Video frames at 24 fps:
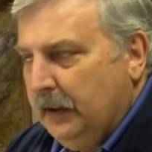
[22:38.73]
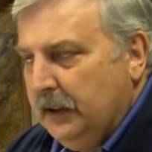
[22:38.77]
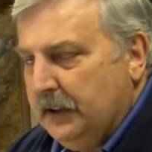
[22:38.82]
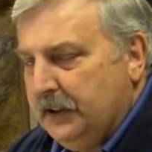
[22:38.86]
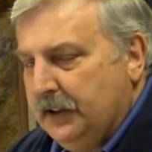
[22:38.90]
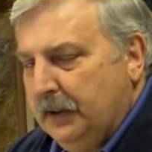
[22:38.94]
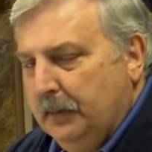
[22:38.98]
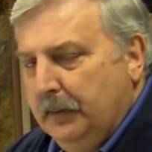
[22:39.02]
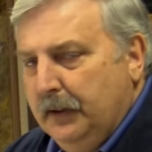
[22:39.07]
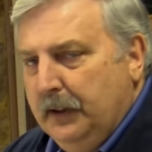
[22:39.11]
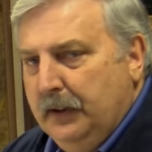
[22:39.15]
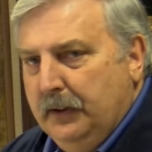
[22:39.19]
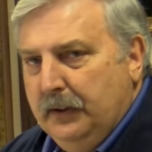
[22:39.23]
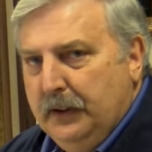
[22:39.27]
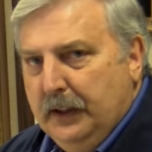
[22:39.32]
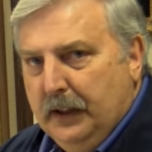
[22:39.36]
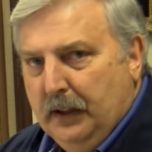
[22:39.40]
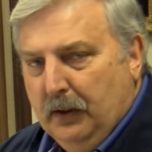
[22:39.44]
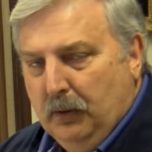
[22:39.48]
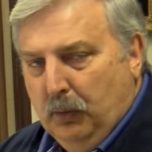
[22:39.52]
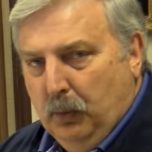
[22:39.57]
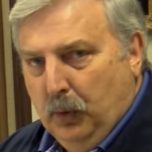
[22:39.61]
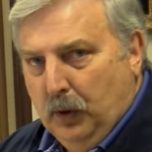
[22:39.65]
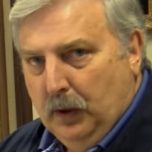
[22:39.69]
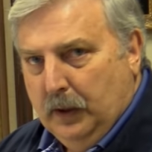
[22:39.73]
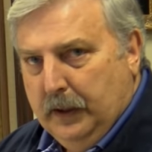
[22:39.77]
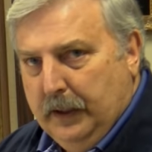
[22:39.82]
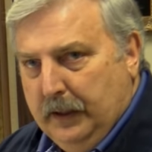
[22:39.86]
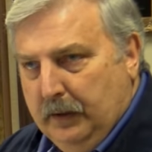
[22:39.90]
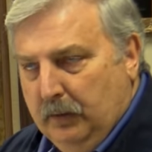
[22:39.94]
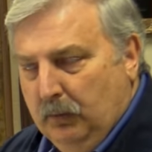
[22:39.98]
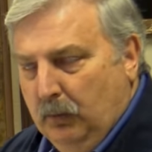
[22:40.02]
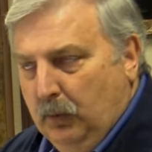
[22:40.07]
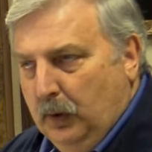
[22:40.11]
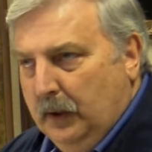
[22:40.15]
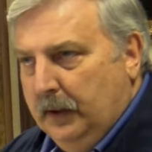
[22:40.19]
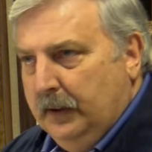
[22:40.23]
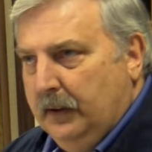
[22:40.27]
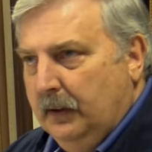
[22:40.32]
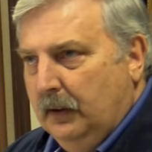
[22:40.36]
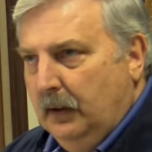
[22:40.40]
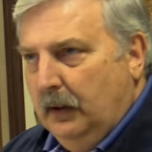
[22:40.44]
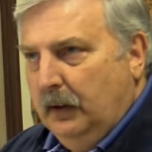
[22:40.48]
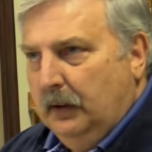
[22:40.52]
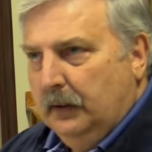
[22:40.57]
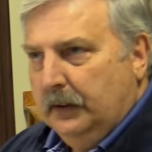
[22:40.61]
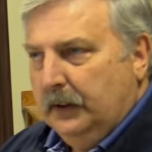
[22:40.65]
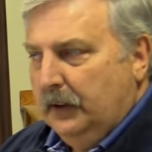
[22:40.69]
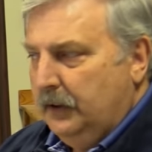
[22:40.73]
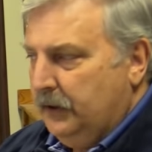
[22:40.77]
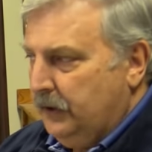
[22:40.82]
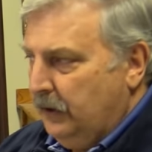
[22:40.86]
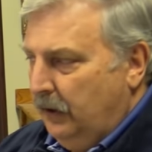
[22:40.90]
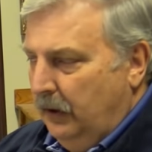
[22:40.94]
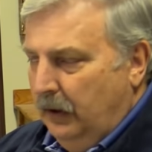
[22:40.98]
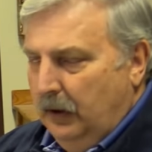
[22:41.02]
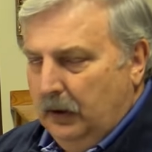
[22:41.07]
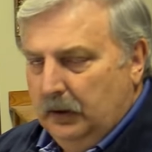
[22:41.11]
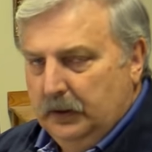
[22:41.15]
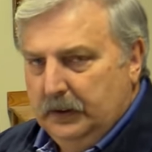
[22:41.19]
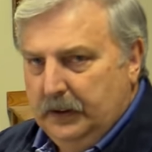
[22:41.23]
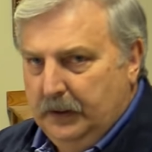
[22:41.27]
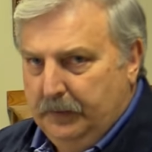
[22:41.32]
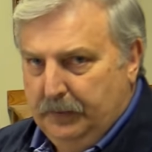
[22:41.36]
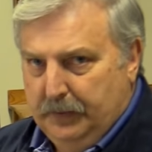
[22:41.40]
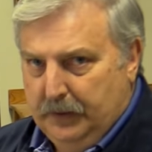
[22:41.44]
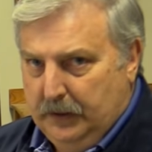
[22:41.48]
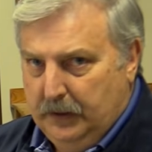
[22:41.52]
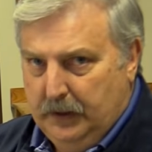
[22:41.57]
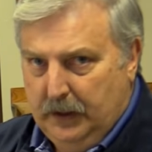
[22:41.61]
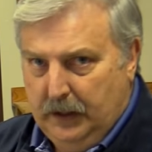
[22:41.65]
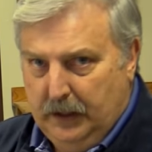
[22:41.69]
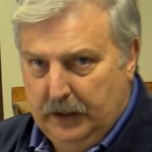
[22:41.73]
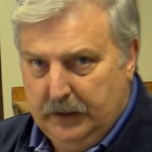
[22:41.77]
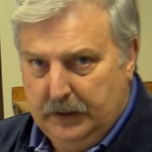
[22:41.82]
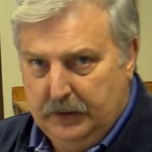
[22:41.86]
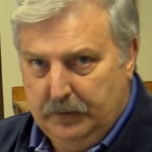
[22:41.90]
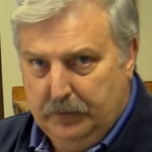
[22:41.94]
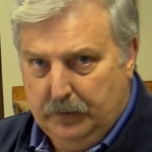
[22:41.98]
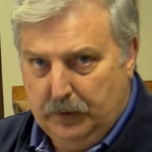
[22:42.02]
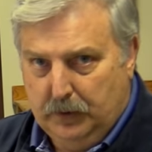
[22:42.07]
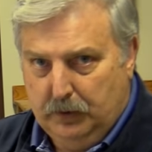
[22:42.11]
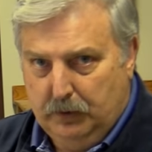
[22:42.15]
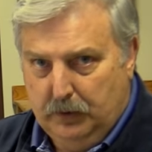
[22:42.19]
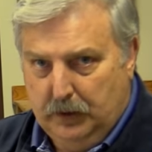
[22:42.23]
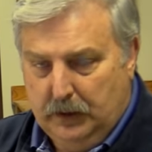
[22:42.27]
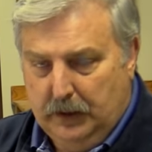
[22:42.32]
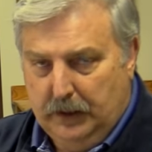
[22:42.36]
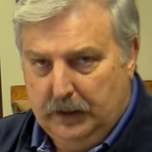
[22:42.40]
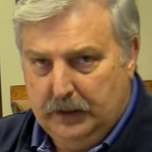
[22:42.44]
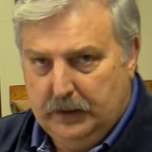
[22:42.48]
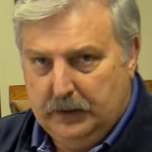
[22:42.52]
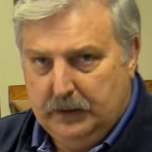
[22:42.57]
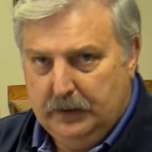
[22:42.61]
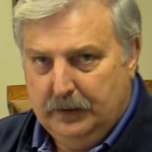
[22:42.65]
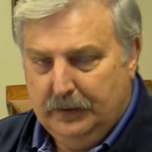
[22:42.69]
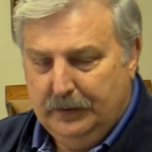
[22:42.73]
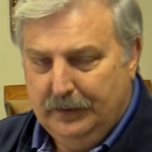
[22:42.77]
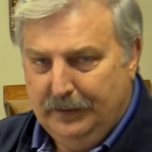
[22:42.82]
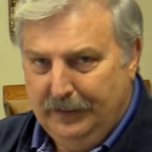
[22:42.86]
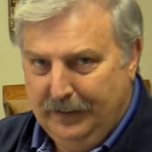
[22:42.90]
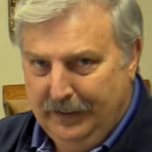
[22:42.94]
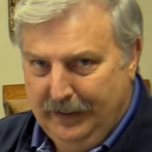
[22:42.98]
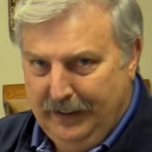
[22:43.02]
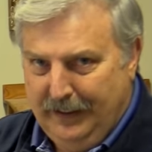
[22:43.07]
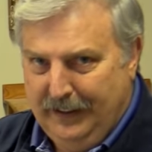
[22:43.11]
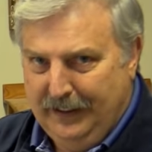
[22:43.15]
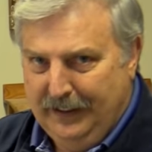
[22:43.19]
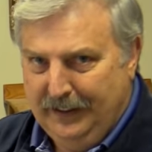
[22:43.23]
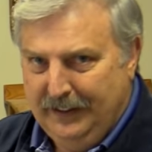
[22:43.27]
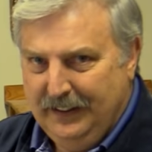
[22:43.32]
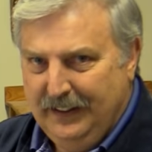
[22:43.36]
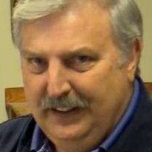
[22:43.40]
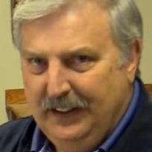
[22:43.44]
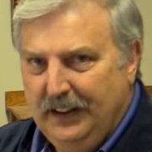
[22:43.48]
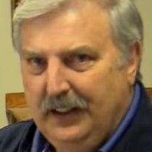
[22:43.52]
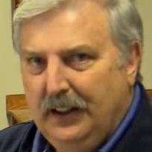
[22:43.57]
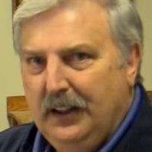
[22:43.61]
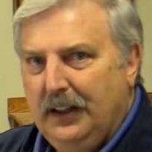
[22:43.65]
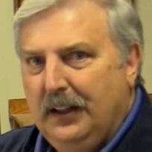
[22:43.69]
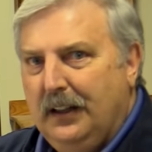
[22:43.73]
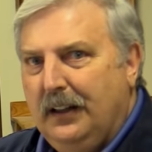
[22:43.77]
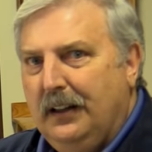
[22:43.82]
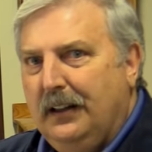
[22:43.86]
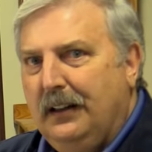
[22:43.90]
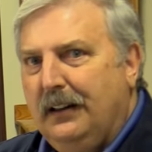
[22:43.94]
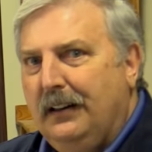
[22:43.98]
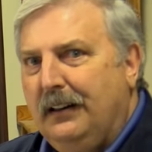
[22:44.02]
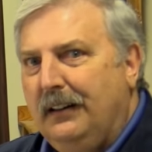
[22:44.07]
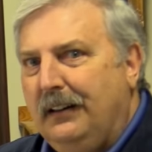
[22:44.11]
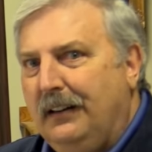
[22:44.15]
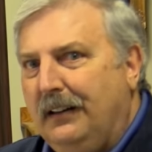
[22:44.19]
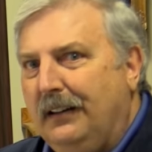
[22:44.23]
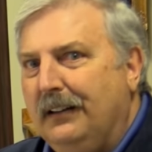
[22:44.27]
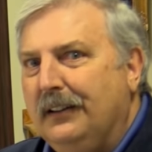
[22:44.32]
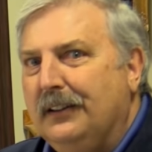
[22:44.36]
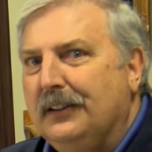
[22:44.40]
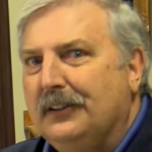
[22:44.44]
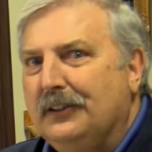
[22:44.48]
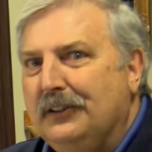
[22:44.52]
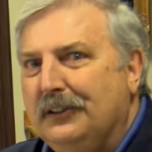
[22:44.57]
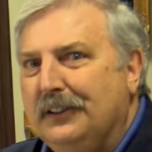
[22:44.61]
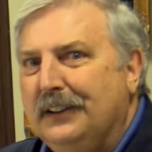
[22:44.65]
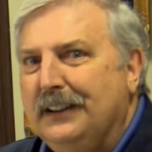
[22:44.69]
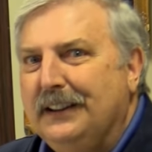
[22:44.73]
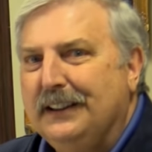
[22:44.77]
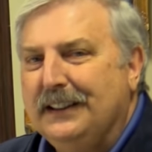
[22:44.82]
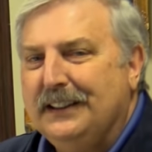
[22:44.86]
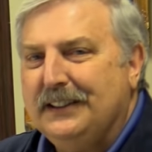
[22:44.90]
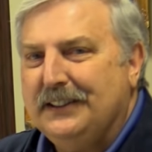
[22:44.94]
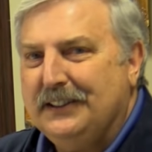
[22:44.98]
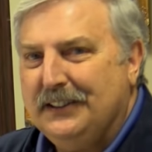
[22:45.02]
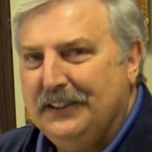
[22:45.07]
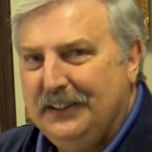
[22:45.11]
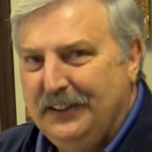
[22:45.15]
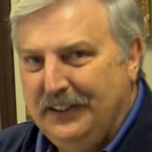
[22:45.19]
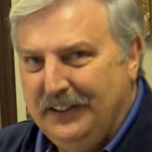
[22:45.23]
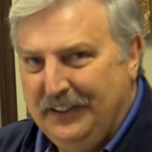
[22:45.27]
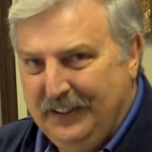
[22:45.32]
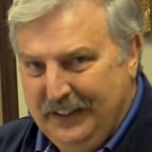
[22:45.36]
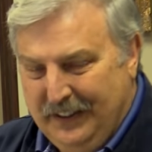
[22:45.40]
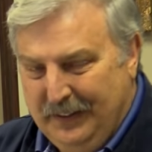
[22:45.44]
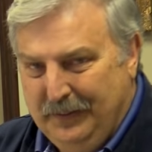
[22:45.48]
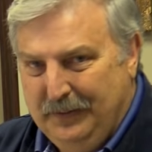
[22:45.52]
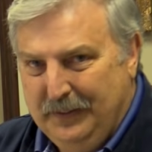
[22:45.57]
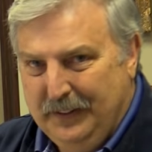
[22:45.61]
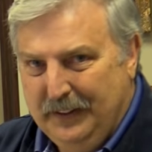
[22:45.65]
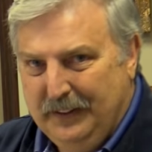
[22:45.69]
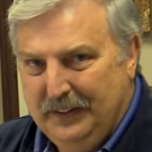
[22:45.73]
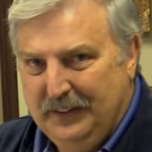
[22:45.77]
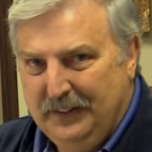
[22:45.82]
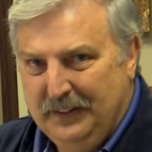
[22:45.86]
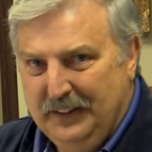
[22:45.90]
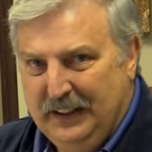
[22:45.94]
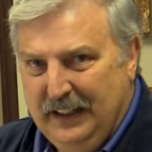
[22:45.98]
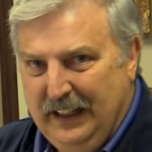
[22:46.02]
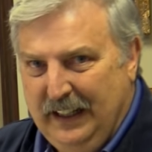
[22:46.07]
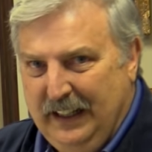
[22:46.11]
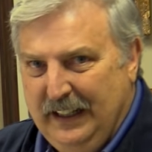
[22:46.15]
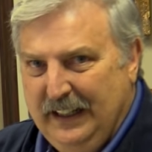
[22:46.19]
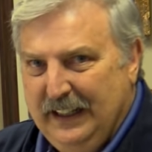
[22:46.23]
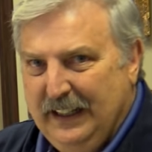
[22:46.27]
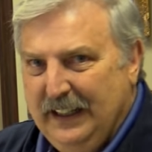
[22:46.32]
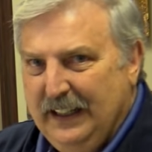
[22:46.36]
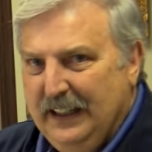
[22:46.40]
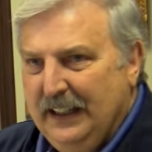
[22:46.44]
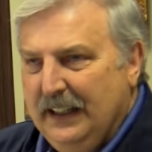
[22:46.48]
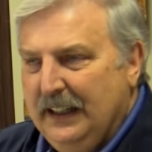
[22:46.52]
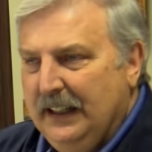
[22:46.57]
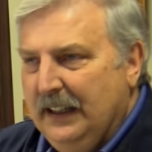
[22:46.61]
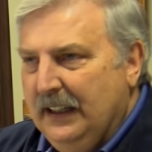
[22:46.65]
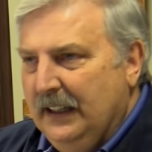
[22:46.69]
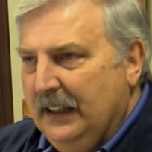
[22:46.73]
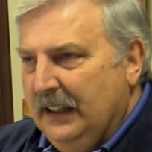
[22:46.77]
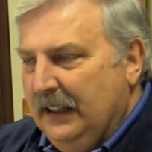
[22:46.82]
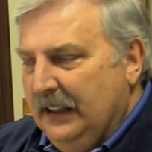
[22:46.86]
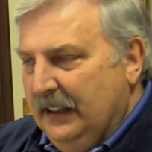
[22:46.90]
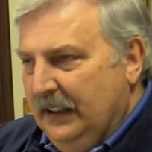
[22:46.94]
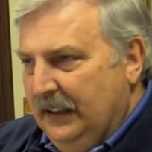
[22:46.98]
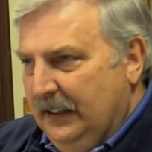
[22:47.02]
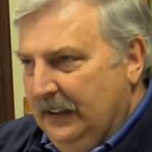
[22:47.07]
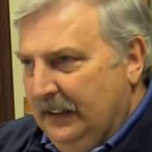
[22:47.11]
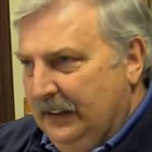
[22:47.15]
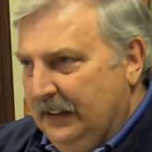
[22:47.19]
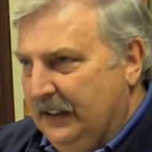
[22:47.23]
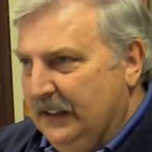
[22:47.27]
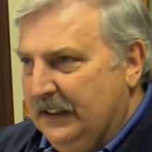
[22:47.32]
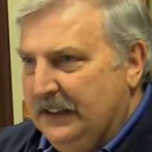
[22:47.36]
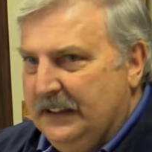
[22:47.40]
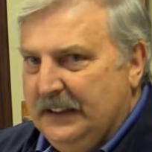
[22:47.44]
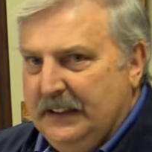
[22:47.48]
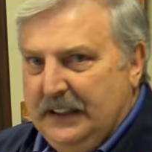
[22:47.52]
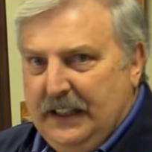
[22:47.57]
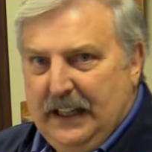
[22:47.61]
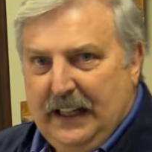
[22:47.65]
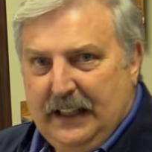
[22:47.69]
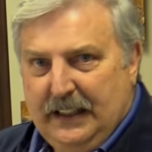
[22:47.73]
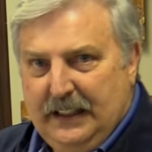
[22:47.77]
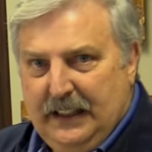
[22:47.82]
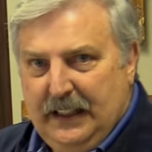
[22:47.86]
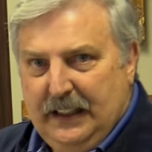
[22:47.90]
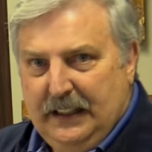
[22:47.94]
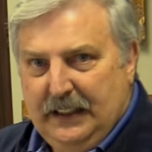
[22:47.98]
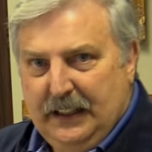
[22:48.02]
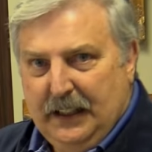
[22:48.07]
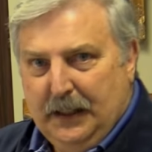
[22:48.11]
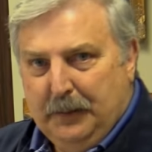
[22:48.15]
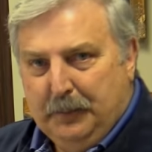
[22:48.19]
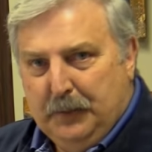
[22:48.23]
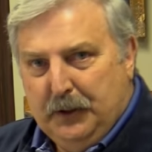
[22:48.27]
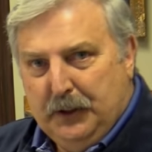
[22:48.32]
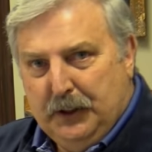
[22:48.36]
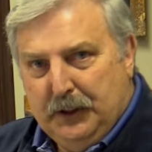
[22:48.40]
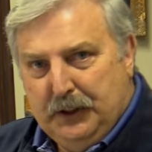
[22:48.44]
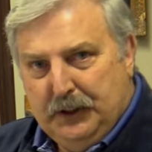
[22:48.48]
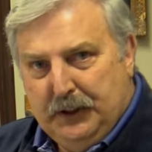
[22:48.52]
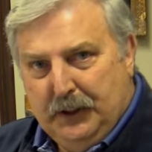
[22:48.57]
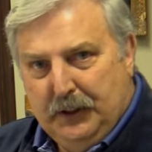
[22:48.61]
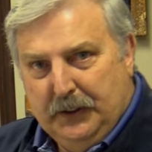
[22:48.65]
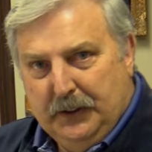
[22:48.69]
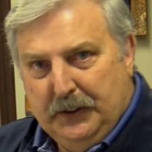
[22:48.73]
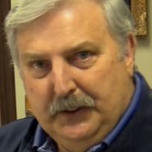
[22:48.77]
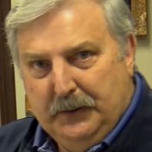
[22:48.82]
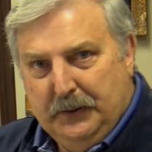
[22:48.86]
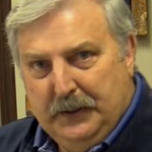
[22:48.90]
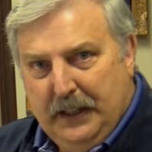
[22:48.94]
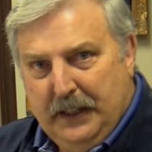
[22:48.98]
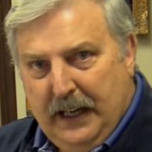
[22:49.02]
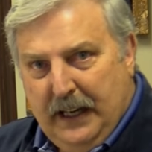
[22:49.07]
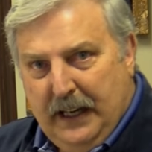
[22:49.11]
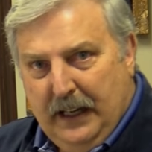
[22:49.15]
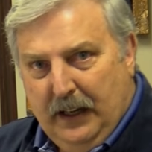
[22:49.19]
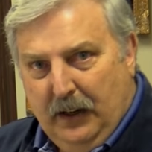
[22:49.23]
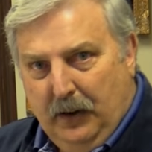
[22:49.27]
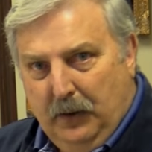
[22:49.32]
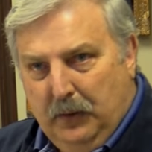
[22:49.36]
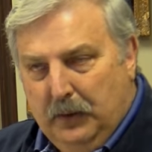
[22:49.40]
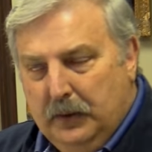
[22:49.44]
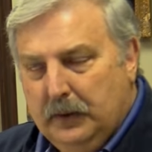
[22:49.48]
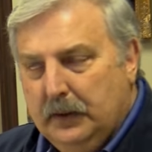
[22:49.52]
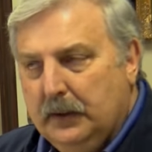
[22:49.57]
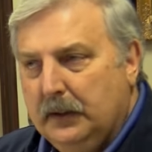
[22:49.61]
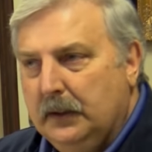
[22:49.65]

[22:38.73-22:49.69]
because some of you that are working with all, there's all different kinds of acrylics. Again, all acrylics are different, okay? This technique that I'm going to show you now,